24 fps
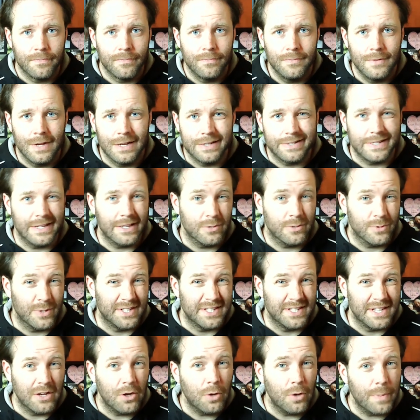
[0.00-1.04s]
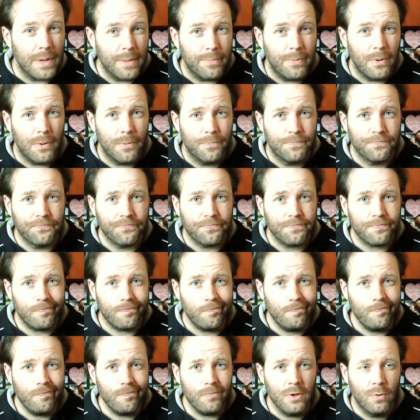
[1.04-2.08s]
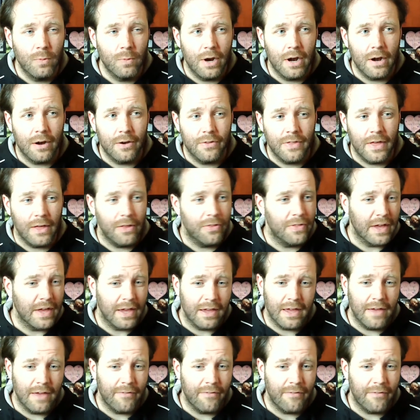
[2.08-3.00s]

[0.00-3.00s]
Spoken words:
You see this with single people, where they'll think,